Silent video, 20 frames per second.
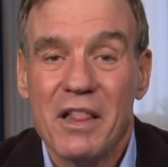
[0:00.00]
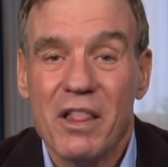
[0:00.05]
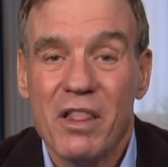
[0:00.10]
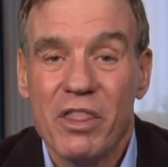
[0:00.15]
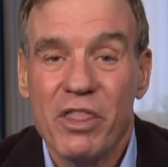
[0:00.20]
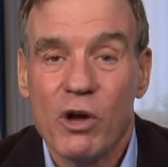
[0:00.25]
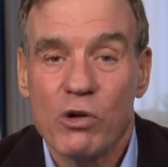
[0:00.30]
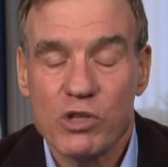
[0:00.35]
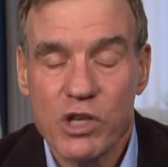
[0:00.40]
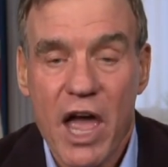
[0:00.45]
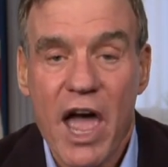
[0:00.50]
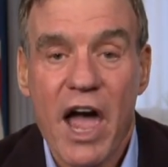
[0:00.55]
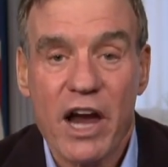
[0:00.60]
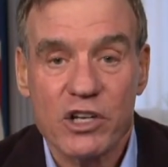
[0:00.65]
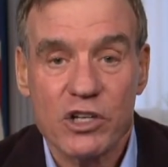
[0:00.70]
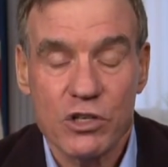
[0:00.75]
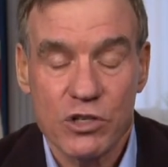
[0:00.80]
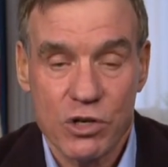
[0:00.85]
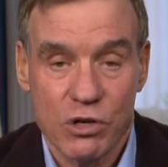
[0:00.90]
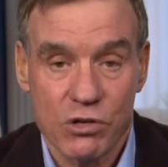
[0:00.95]
those
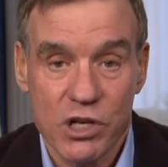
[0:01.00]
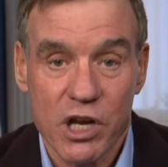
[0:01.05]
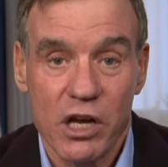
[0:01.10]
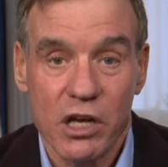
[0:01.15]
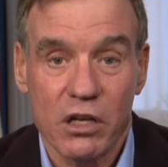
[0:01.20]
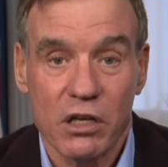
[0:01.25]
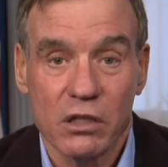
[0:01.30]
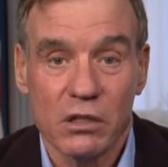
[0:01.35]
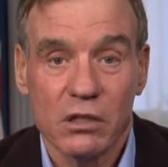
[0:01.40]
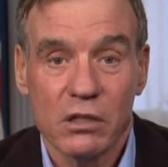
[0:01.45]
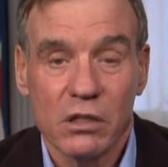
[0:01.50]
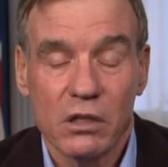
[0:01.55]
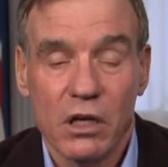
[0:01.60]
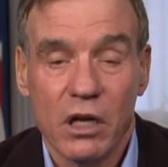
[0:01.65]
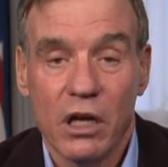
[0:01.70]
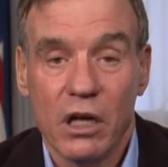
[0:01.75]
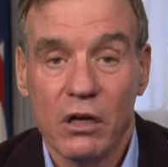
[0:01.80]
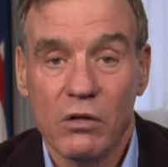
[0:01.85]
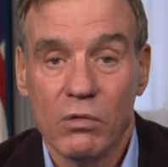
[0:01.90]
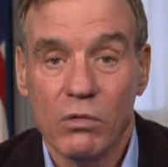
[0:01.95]
actions are taken.
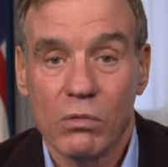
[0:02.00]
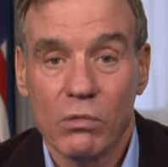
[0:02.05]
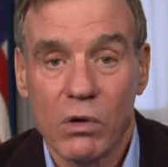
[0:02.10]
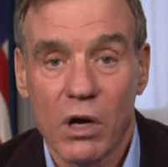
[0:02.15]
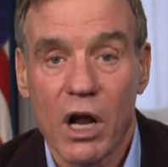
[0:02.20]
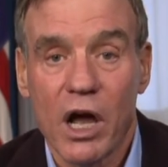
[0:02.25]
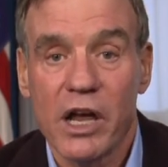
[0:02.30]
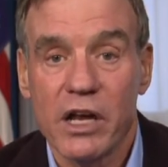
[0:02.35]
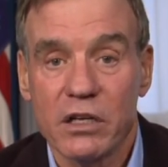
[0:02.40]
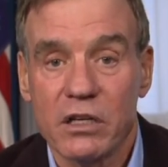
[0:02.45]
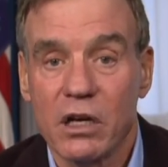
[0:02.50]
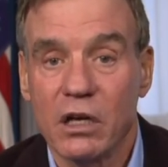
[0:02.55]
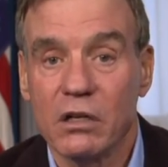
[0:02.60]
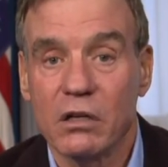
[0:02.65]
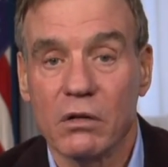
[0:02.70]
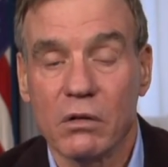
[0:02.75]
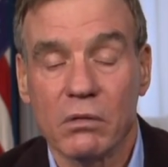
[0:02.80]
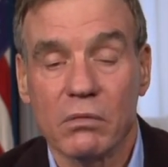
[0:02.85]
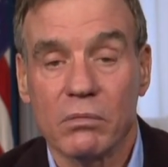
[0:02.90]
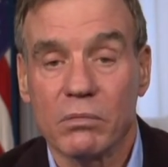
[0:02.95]
And what I intend
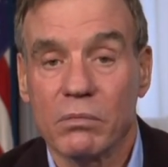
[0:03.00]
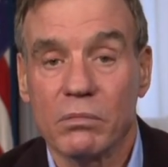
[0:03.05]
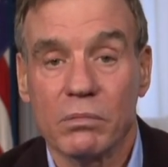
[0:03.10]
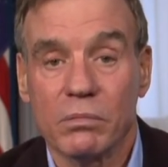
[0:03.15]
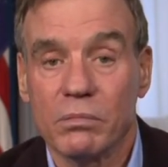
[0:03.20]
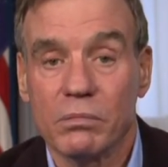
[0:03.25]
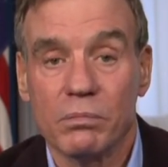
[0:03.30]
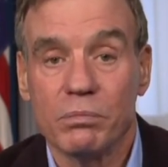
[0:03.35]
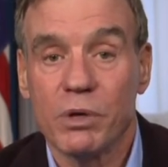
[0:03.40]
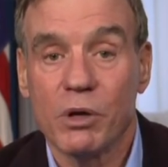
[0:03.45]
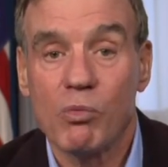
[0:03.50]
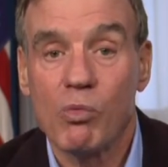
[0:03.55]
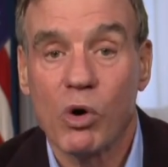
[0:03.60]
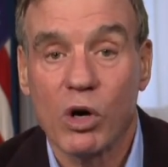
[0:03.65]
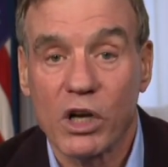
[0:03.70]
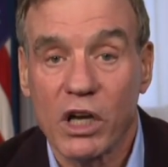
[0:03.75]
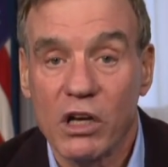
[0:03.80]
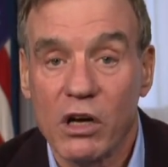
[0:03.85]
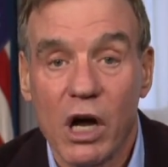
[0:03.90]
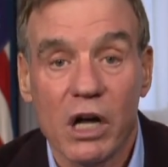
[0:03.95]
to be
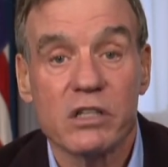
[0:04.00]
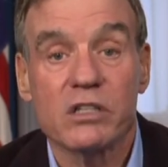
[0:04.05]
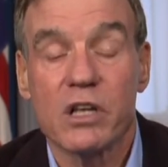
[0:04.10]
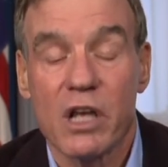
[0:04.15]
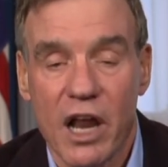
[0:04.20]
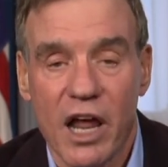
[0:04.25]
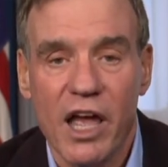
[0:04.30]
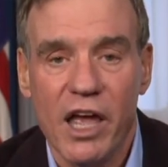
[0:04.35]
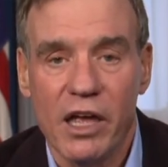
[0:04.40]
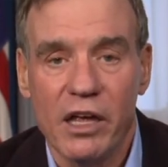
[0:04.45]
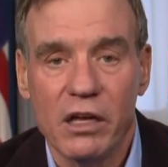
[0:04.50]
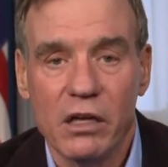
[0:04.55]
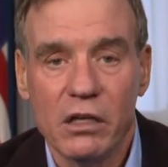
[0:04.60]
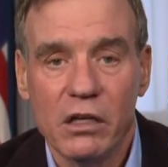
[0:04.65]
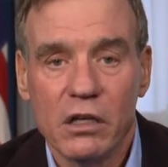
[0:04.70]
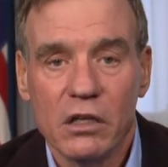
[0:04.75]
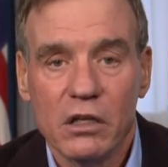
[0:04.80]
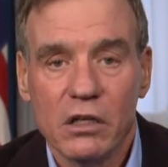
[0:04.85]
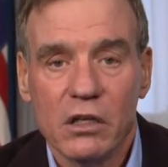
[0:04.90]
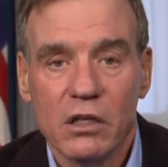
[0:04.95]
working on today
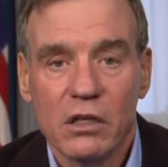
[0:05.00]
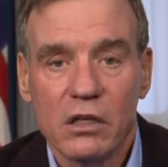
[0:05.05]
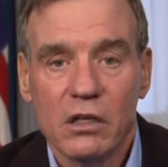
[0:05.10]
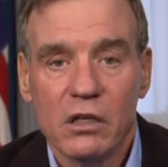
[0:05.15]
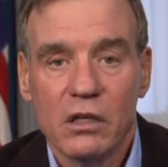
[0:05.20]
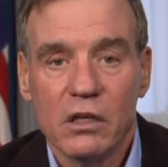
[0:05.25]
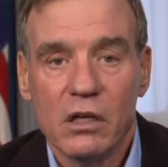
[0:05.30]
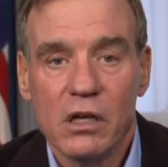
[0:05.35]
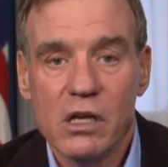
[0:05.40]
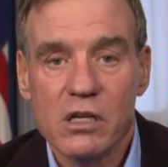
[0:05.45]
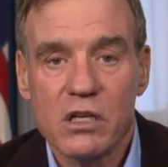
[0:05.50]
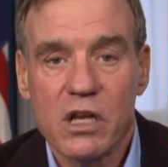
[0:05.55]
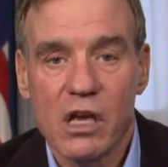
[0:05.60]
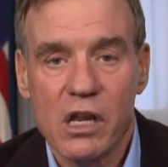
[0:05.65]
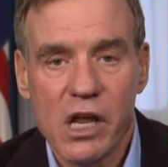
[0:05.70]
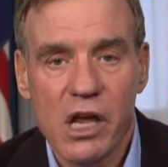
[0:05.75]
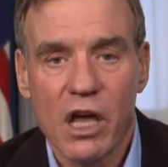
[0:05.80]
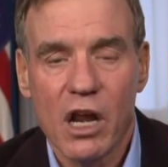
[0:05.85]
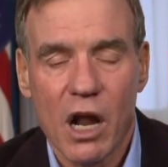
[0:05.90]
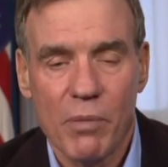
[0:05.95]
is
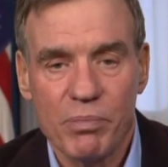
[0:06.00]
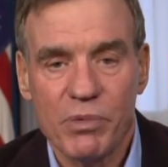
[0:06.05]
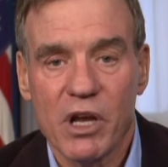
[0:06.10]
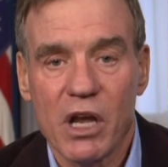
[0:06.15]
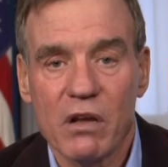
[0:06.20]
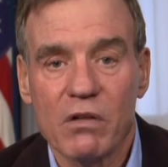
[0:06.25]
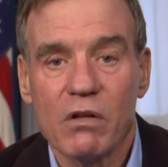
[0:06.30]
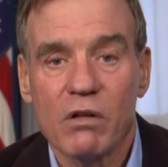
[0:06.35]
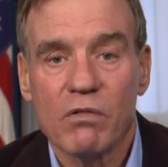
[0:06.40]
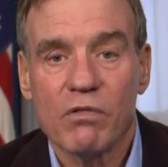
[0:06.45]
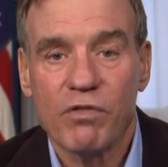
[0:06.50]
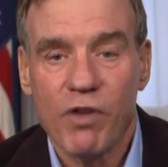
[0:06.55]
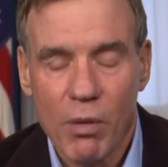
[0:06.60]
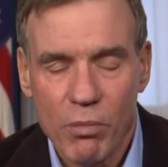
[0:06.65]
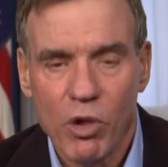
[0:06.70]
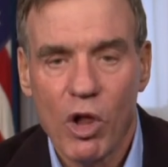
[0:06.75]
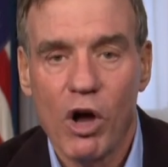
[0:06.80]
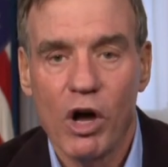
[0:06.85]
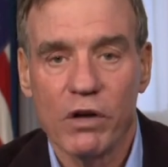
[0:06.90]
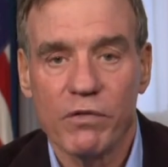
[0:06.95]
getting an update from
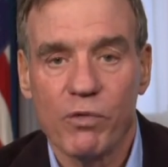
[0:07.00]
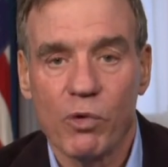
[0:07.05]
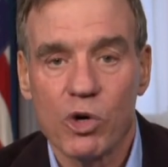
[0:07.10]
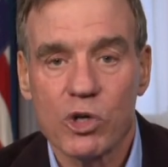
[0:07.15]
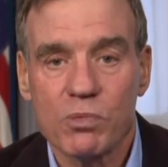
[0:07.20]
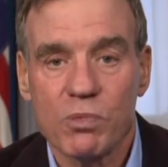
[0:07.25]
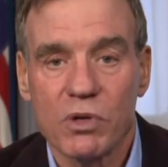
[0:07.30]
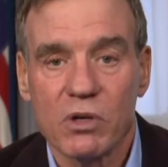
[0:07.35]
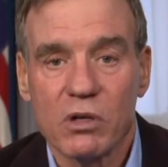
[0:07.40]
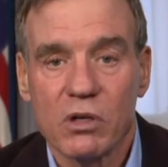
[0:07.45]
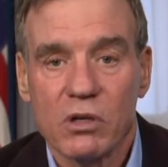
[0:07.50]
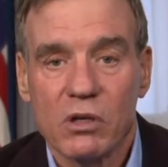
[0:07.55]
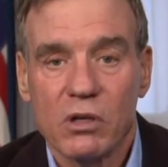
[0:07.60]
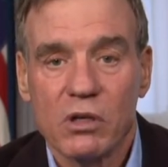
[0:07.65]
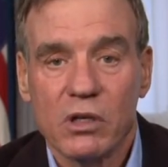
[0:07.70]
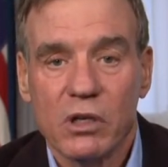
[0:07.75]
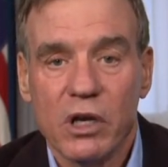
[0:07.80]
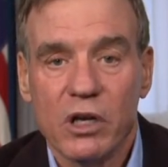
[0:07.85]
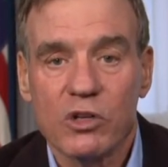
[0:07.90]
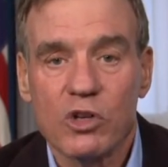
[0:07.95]
law enforcement
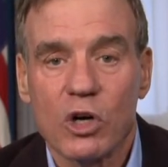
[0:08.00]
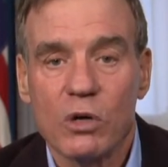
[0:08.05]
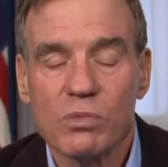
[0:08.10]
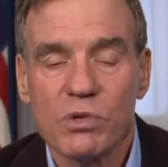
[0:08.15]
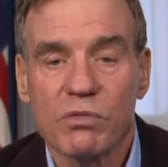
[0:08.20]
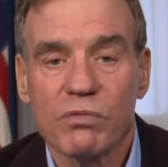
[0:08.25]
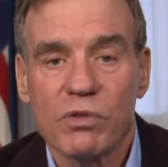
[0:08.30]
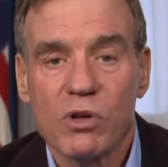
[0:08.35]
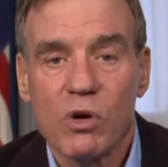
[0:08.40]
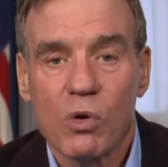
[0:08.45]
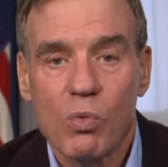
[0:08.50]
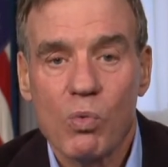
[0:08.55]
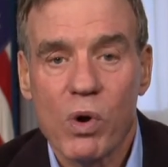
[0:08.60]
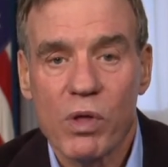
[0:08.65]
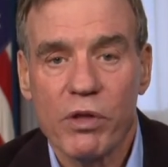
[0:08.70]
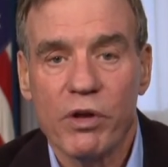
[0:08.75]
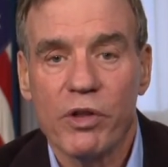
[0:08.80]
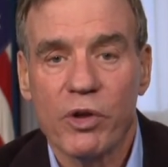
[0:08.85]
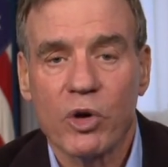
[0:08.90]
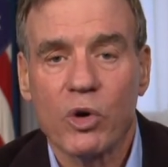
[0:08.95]
in terms of
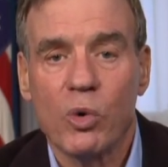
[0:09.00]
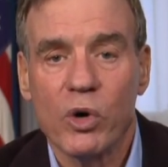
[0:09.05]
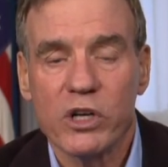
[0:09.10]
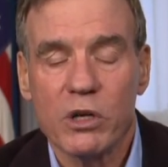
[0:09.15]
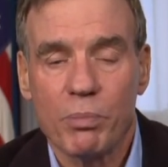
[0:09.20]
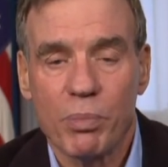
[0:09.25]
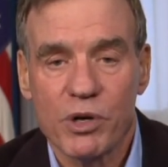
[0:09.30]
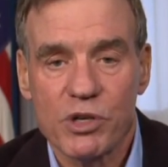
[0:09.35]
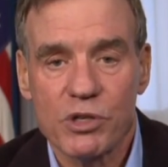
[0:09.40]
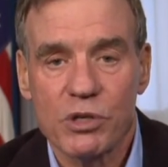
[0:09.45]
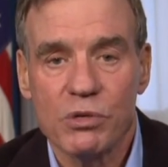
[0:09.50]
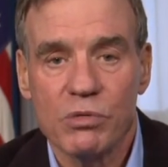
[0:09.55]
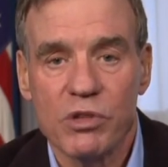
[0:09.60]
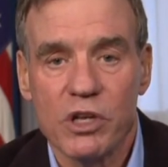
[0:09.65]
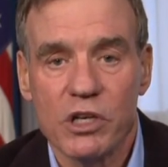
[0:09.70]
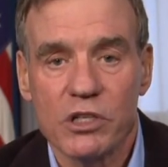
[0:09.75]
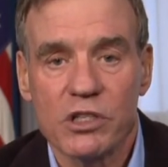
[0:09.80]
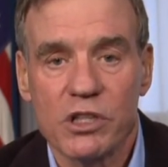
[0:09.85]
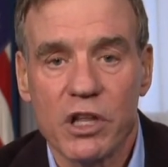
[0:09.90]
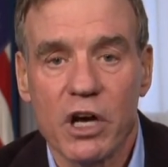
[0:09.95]
whether they're going to pursue
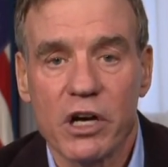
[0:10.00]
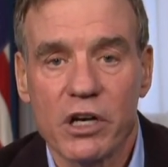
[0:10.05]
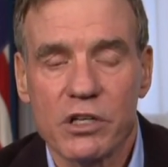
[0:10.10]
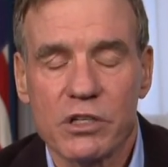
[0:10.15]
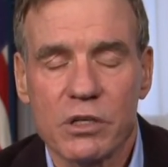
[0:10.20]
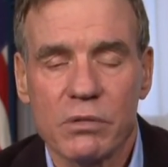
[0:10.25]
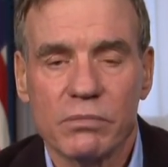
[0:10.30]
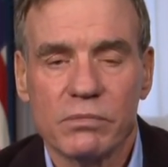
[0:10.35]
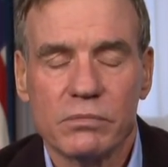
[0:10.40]
these thugs.